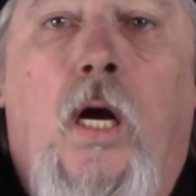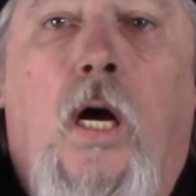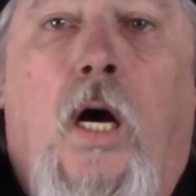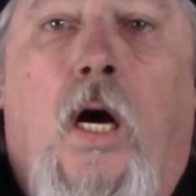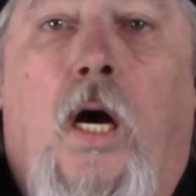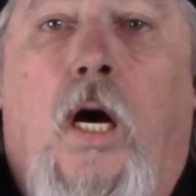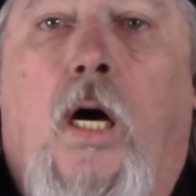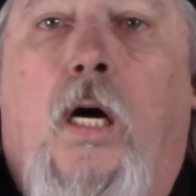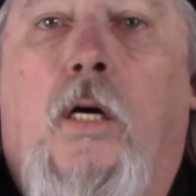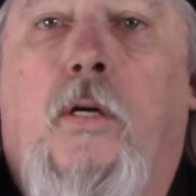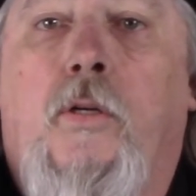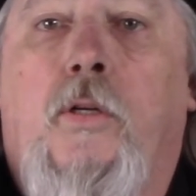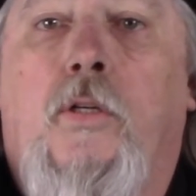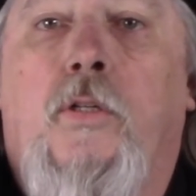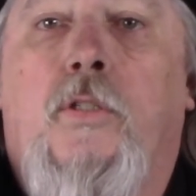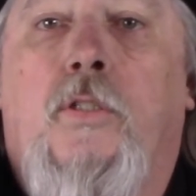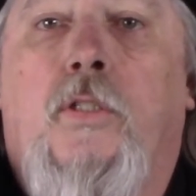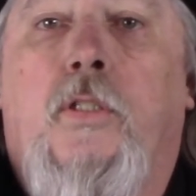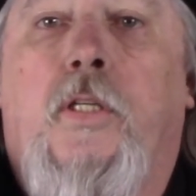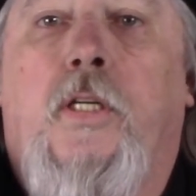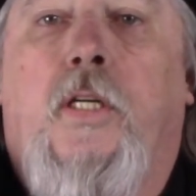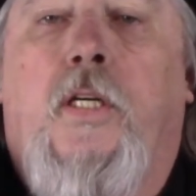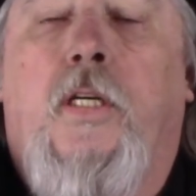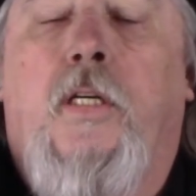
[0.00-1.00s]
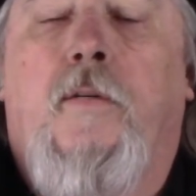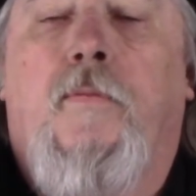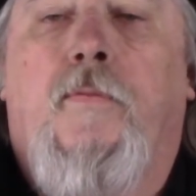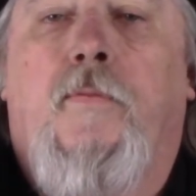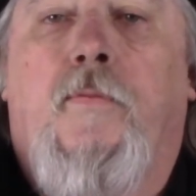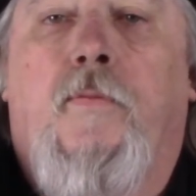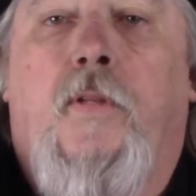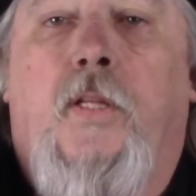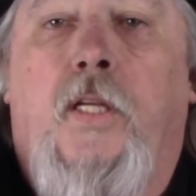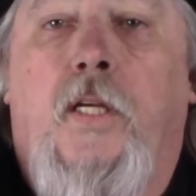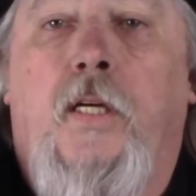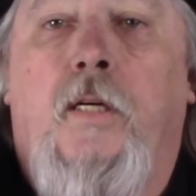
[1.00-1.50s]
I'll usually
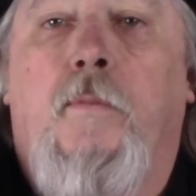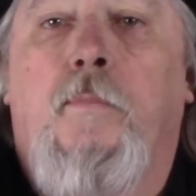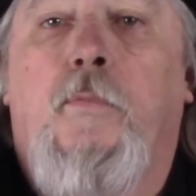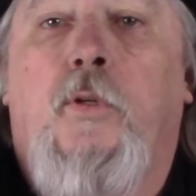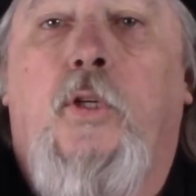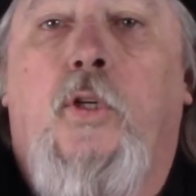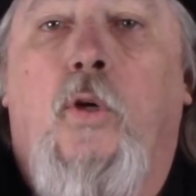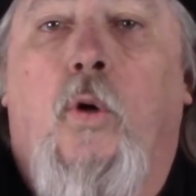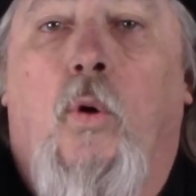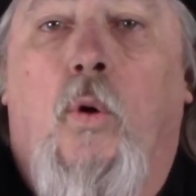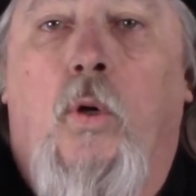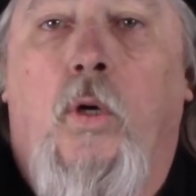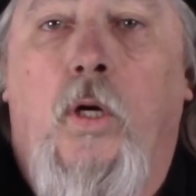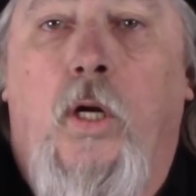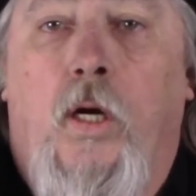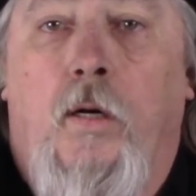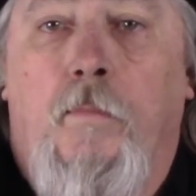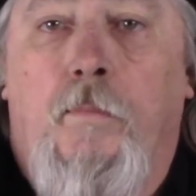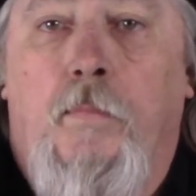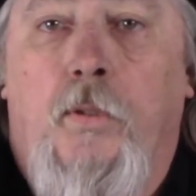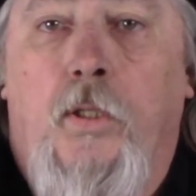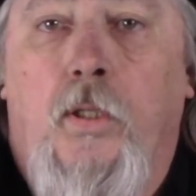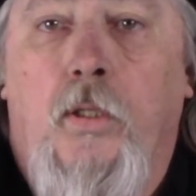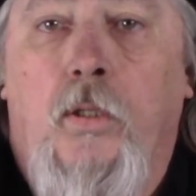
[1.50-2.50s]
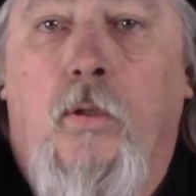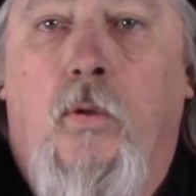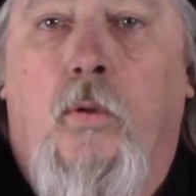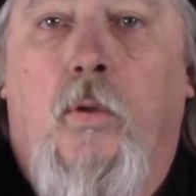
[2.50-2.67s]
give them your number